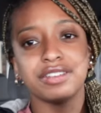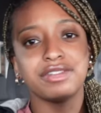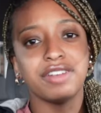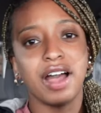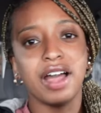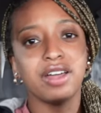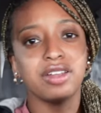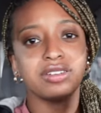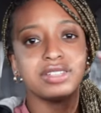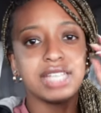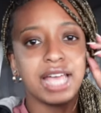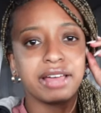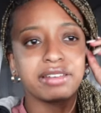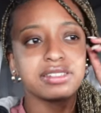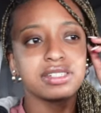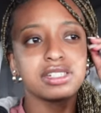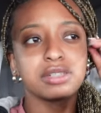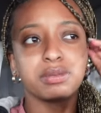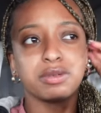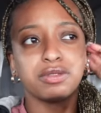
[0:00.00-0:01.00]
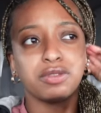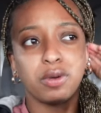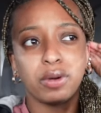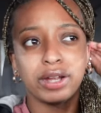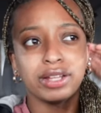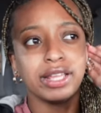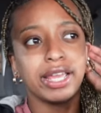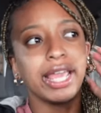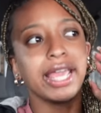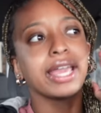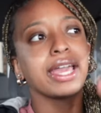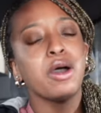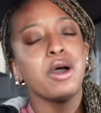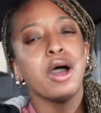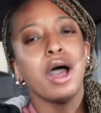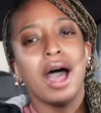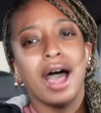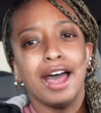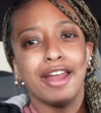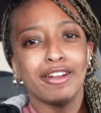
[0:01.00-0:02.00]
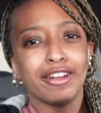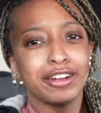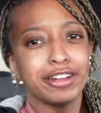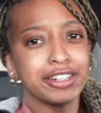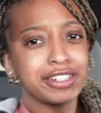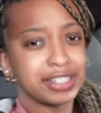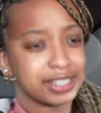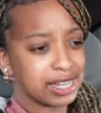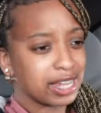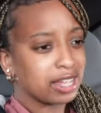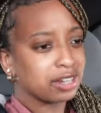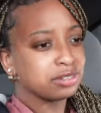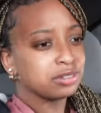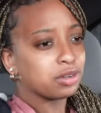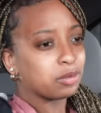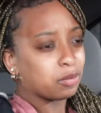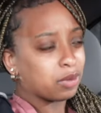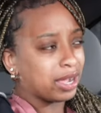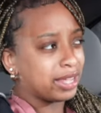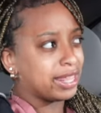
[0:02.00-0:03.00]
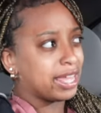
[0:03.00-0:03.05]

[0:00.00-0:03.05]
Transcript: filed taxes before. Like, I don't understand why